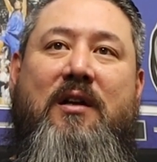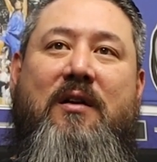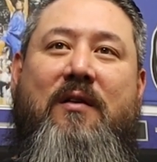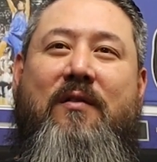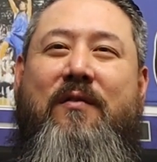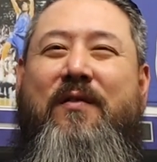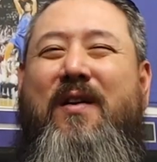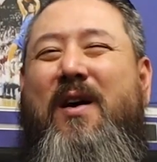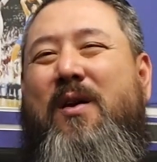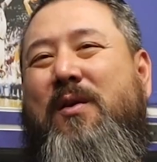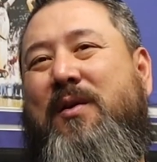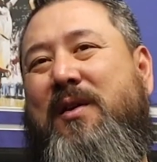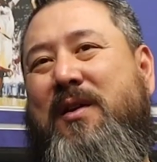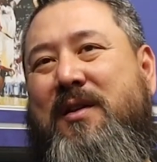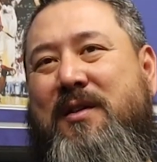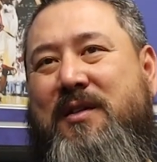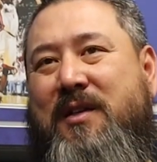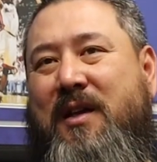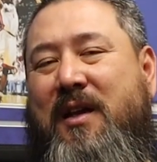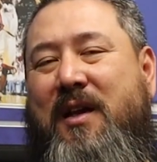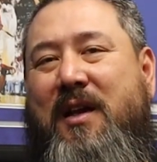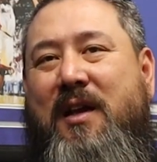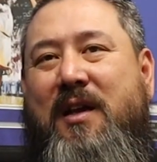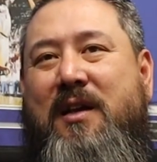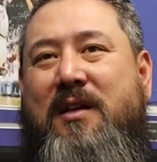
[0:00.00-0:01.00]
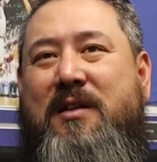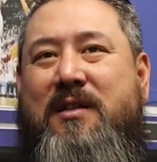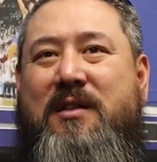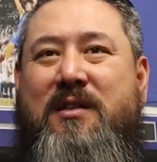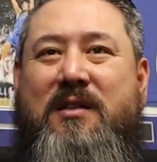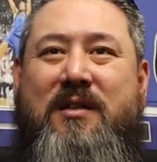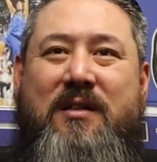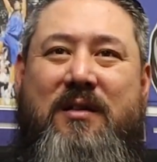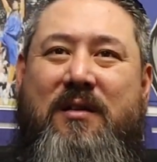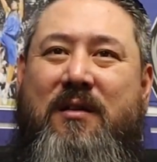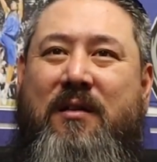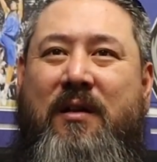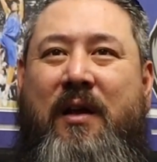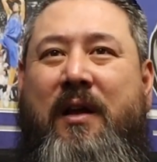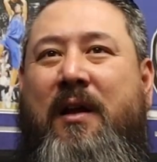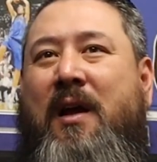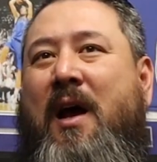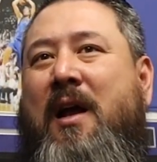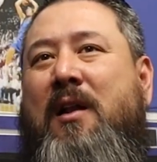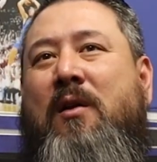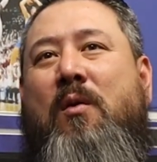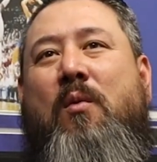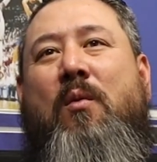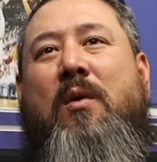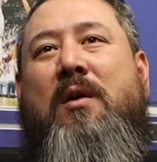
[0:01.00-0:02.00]
Falcons, I guess. Like
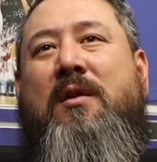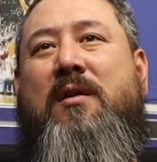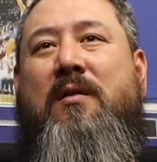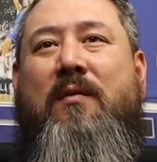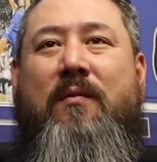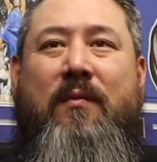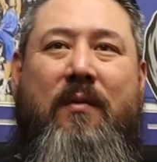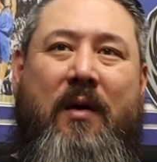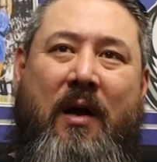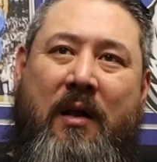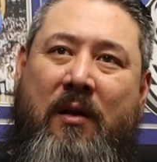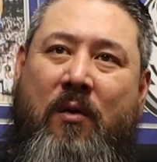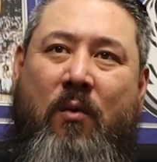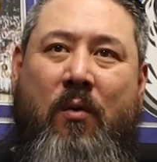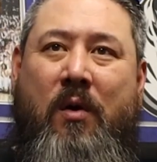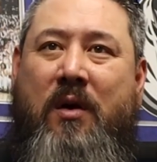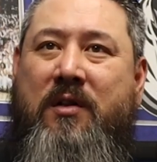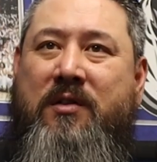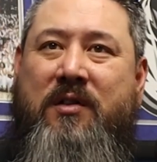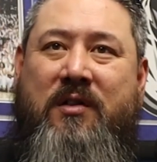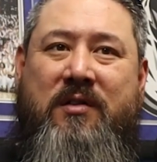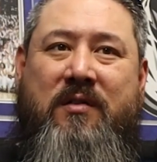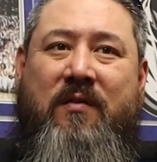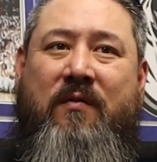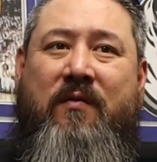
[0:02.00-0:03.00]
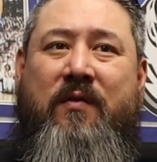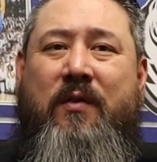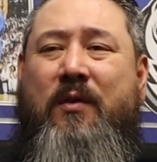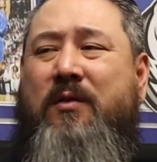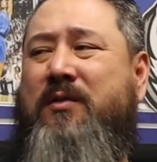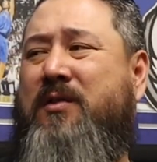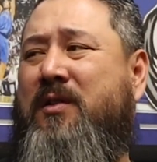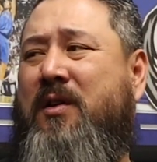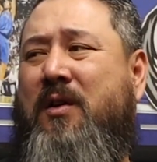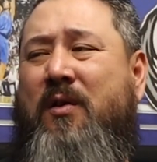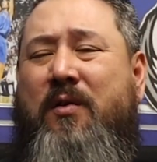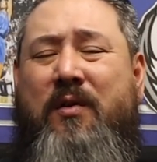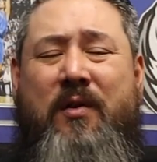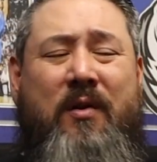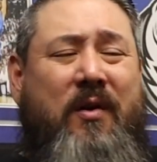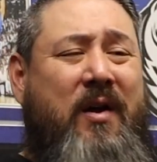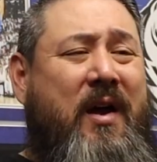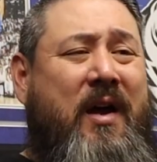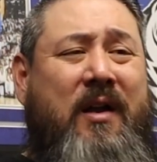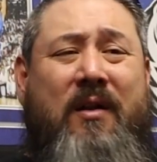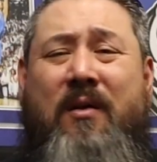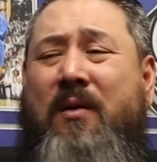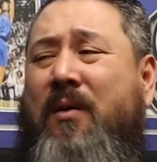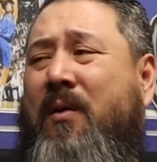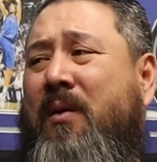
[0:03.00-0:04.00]
I don't want Justin Fields to go there
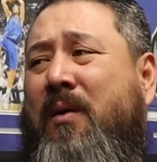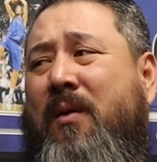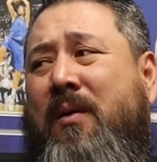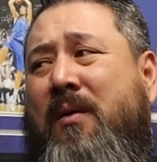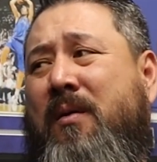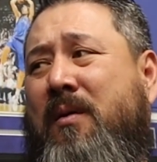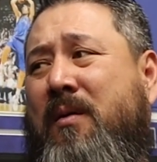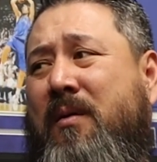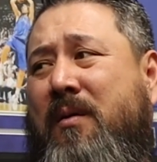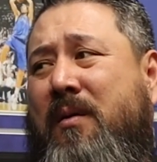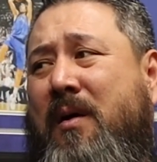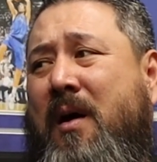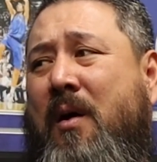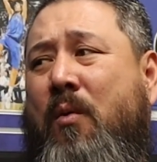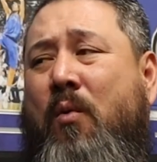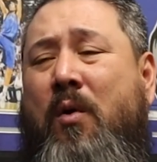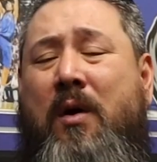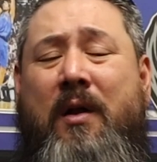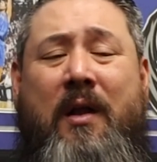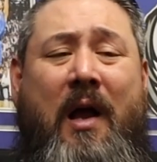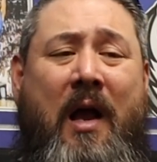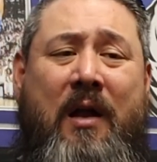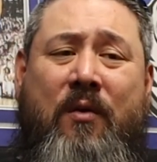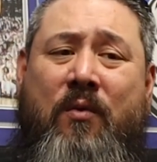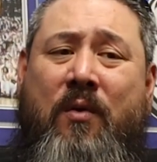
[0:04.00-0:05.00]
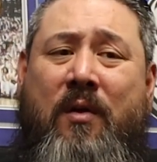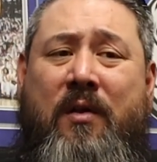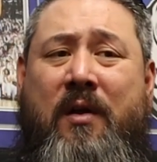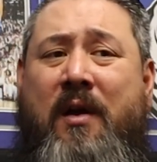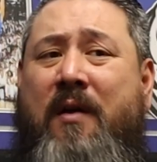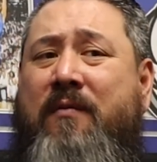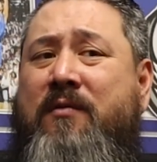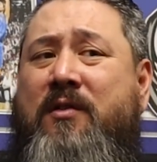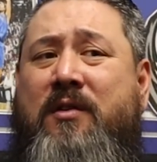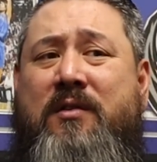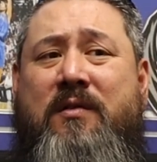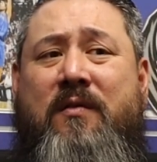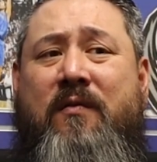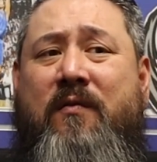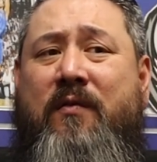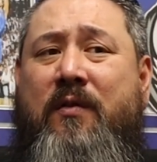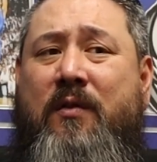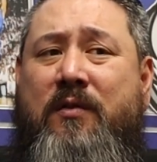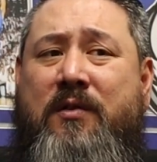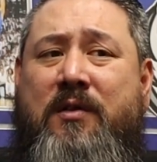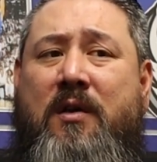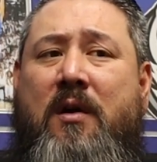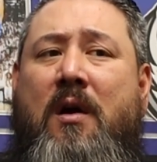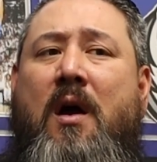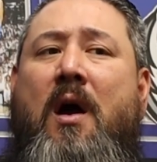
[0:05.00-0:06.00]
at all. I'd rather have Justin
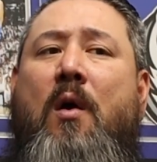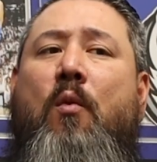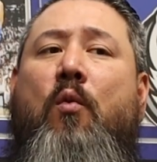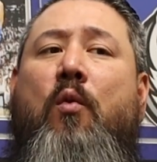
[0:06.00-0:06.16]
Fields there.